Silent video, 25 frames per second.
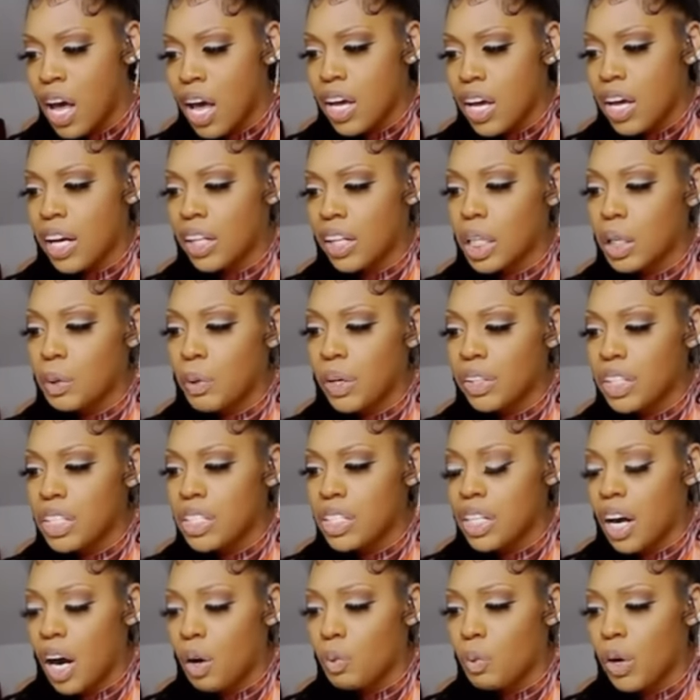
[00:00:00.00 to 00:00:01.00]
And Glorilla
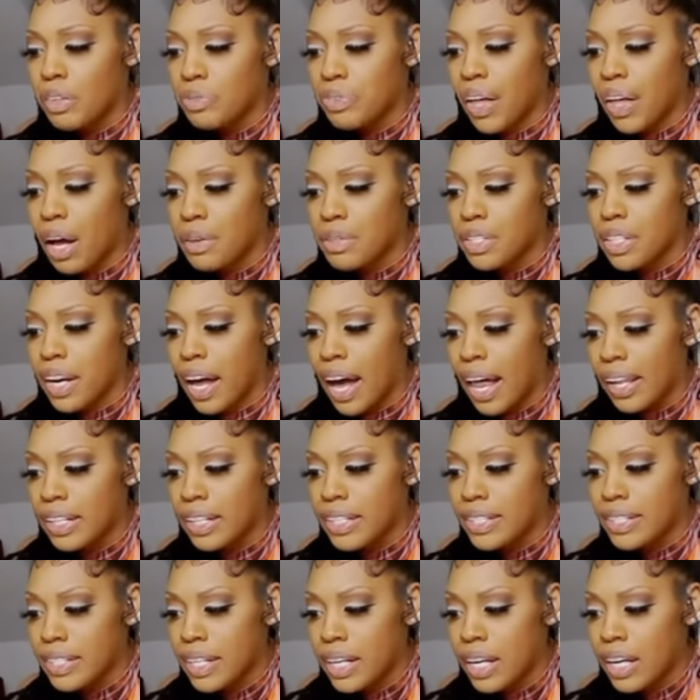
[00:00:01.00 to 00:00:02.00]
sent her
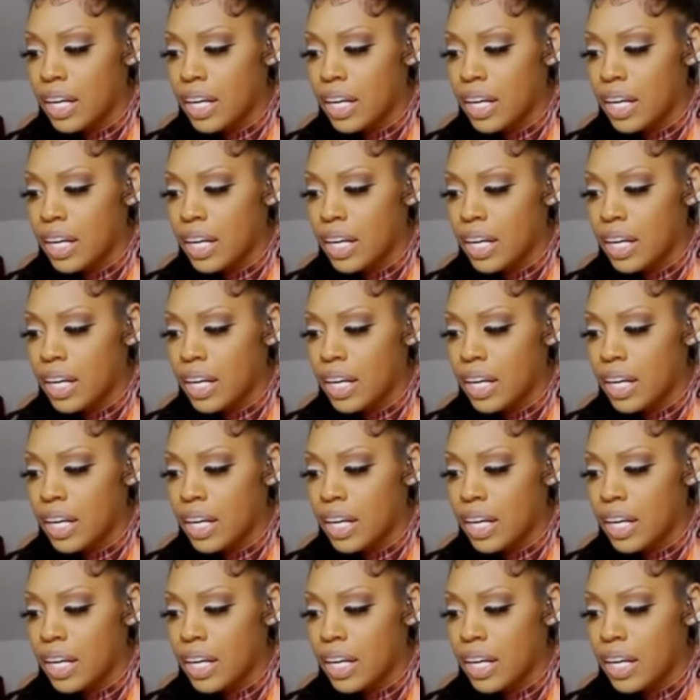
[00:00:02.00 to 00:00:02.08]
$1,000.